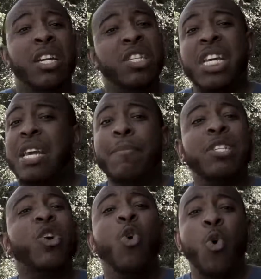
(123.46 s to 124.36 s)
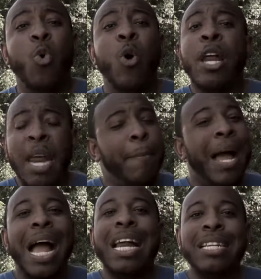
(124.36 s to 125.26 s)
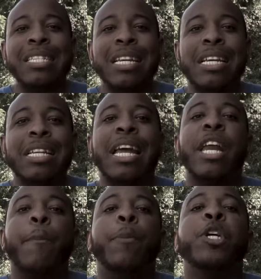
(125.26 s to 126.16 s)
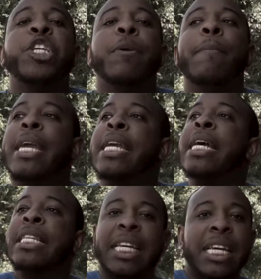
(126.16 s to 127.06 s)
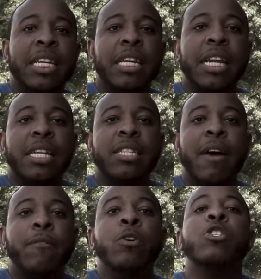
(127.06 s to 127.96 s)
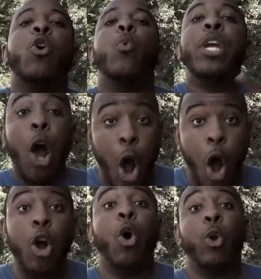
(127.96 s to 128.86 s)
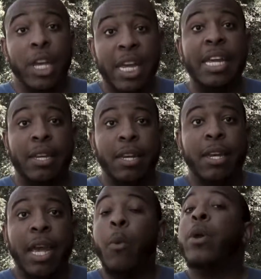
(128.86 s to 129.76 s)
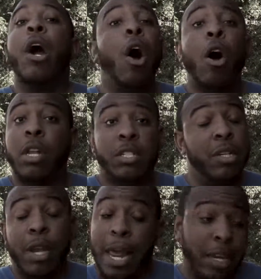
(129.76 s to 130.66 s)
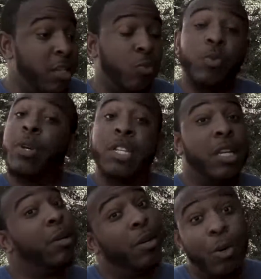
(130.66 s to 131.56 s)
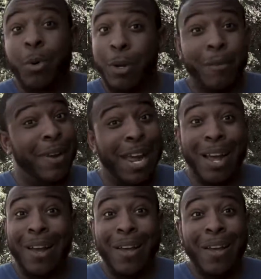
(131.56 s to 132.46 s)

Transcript: The team is cool. They behind the scenes and they're pushing me to get to the next level. So we all gonna eat and we all are just like it's it's getting lucrative now.